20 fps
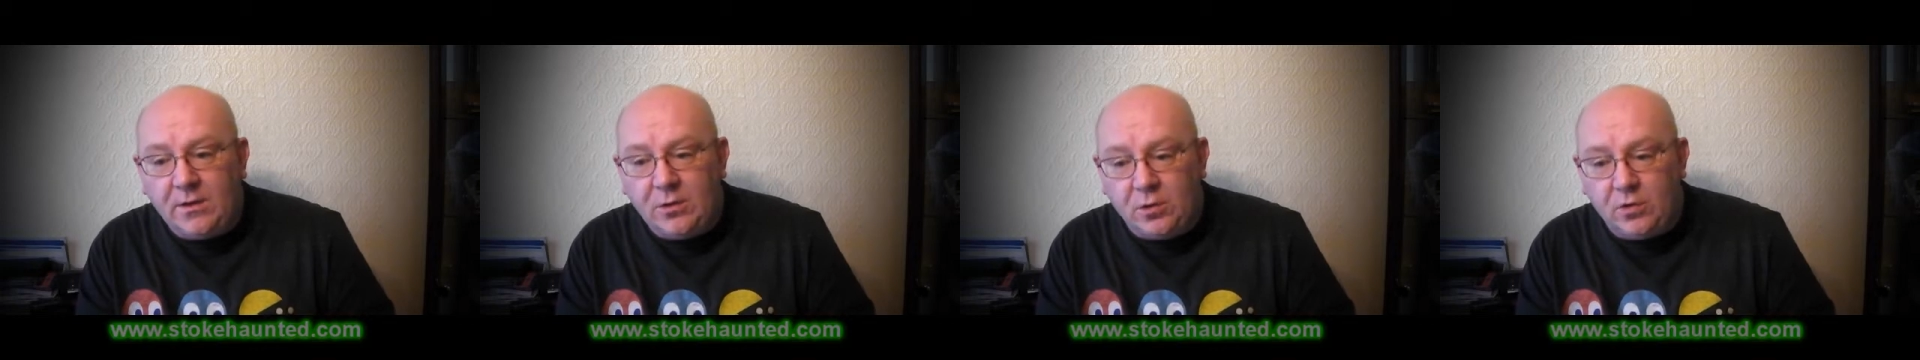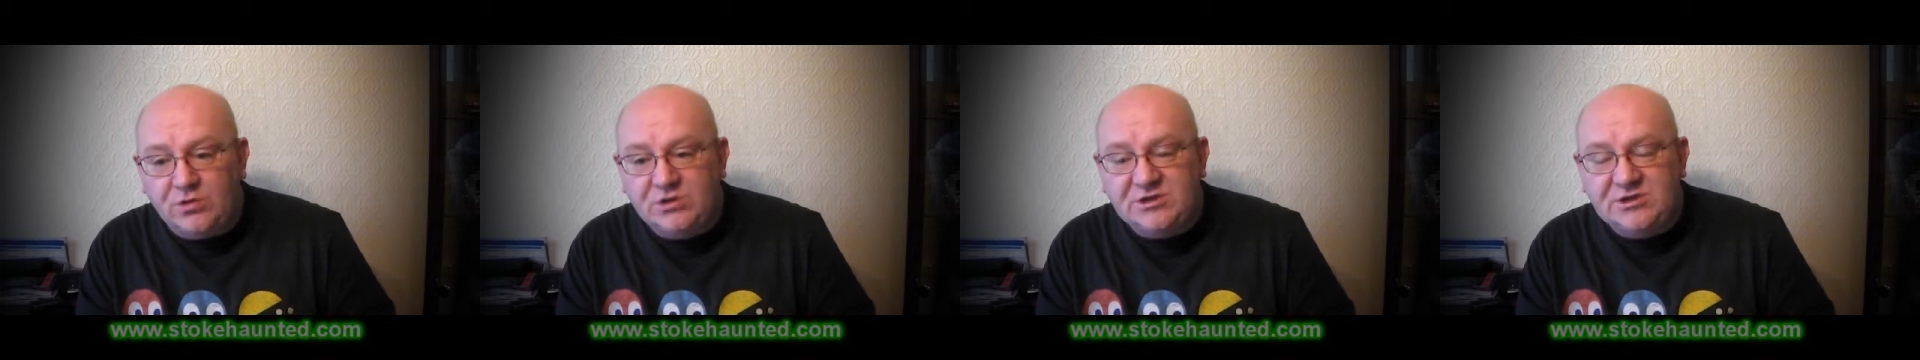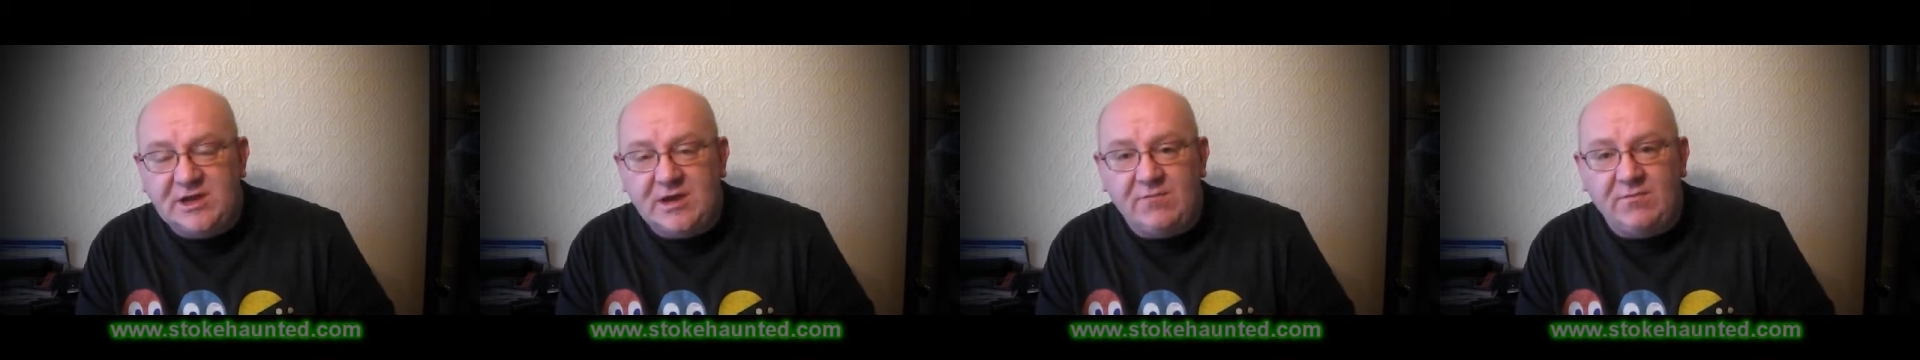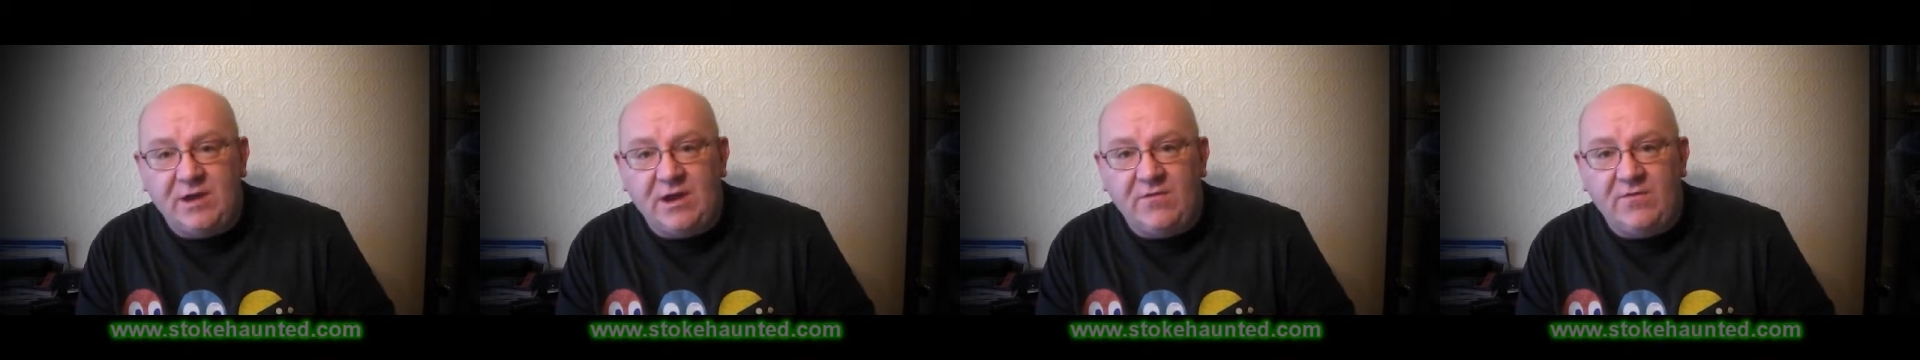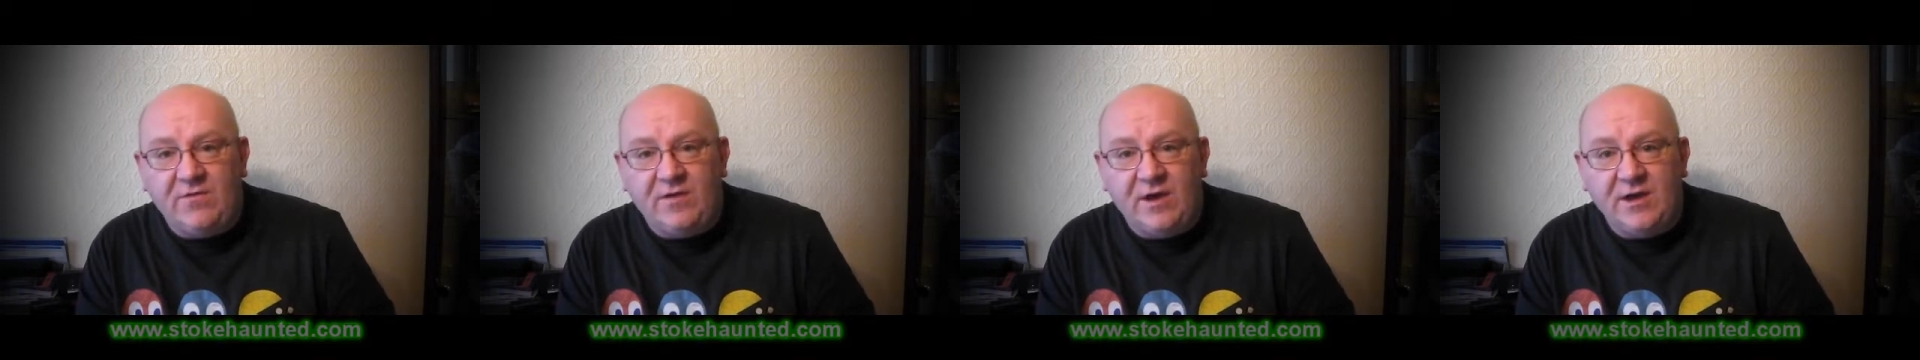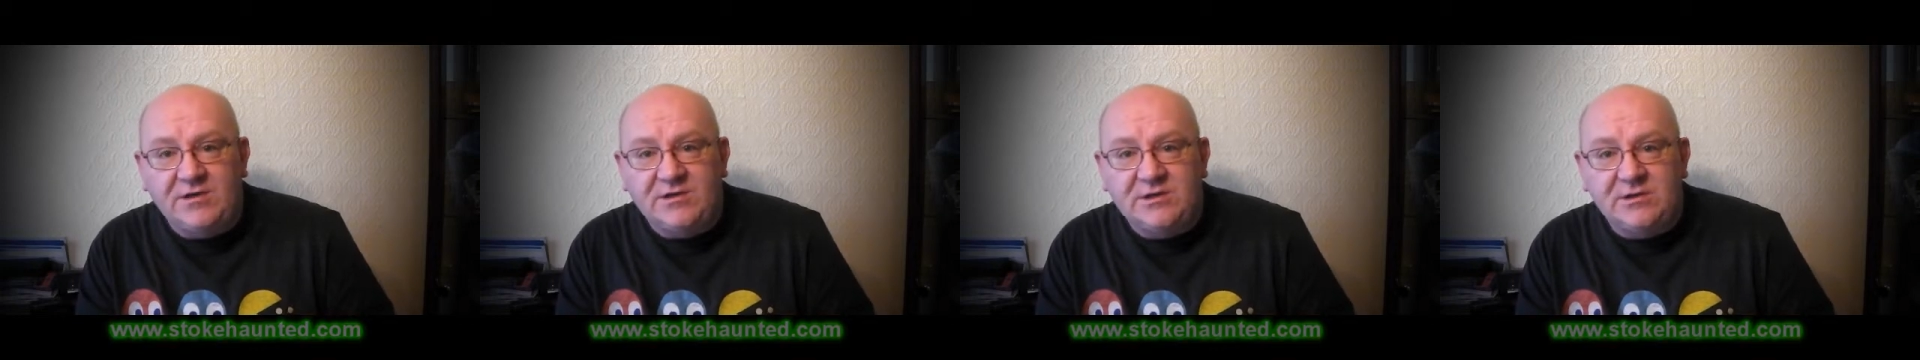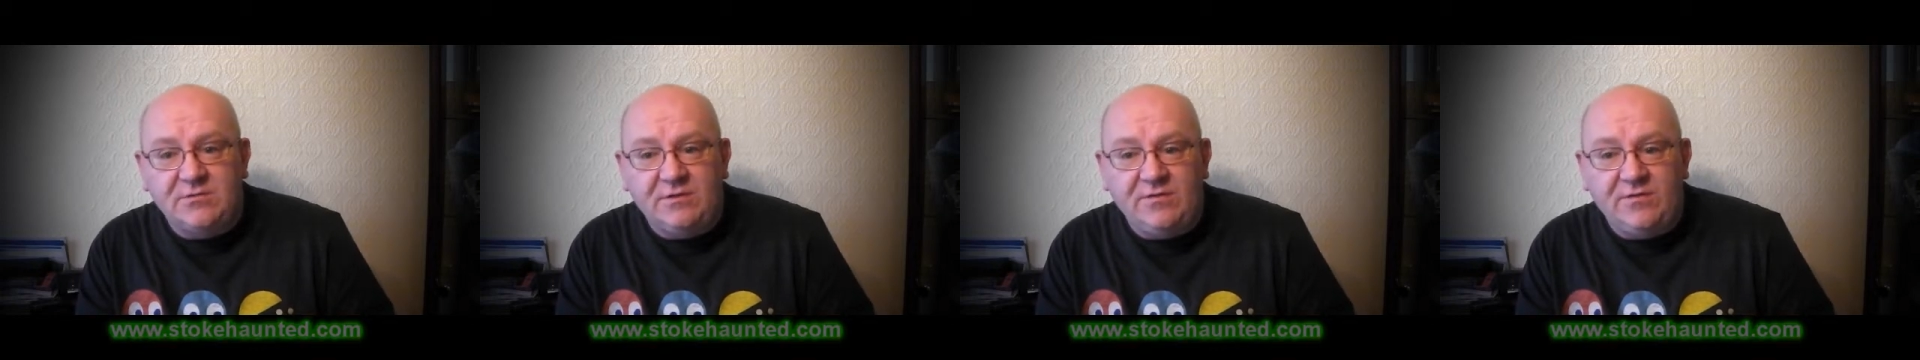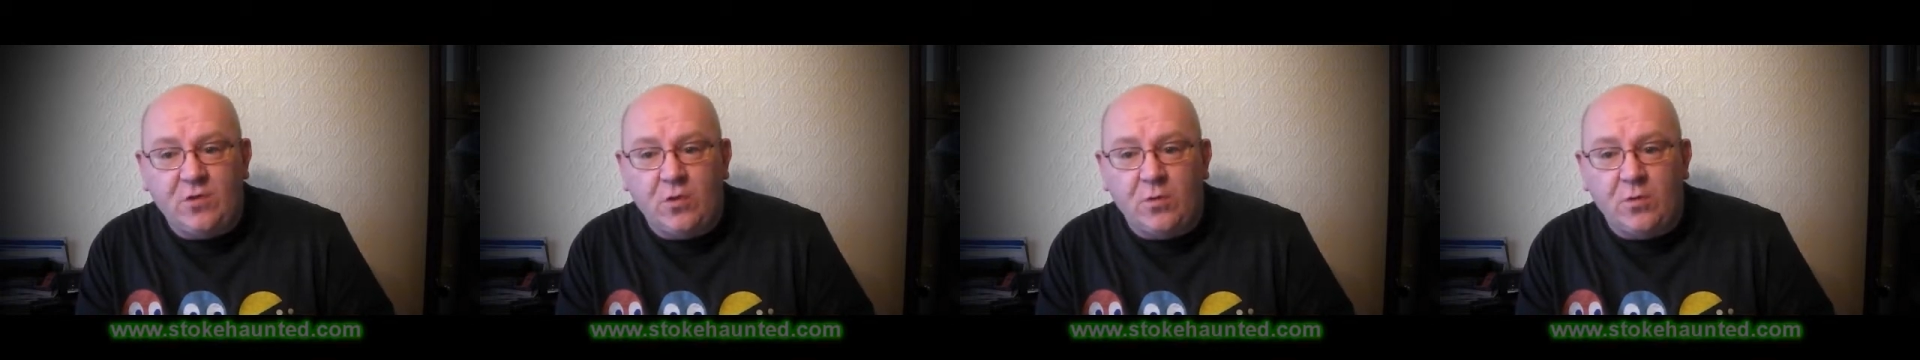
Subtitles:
good sound advice that we've